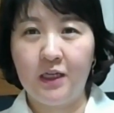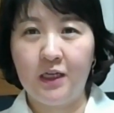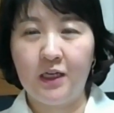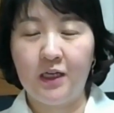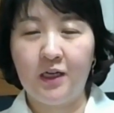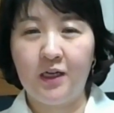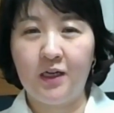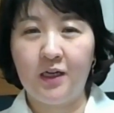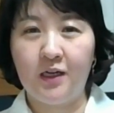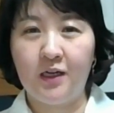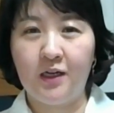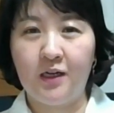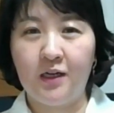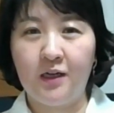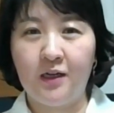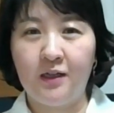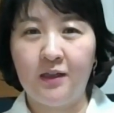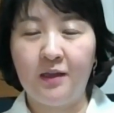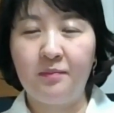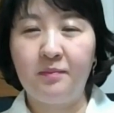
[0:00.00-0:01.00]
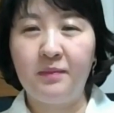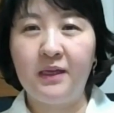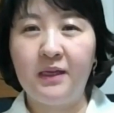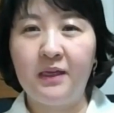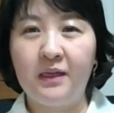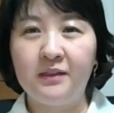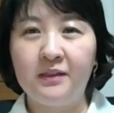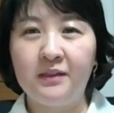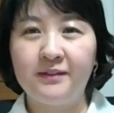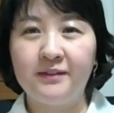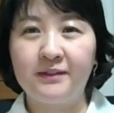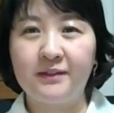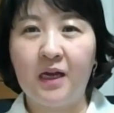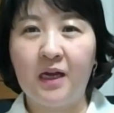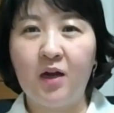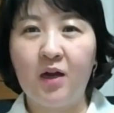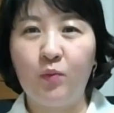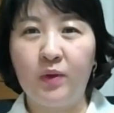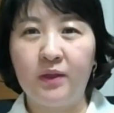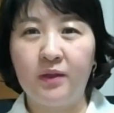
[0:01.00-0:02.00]
Let me
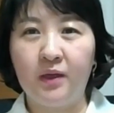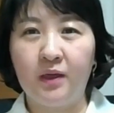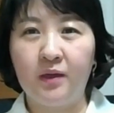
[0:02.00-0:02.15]
start with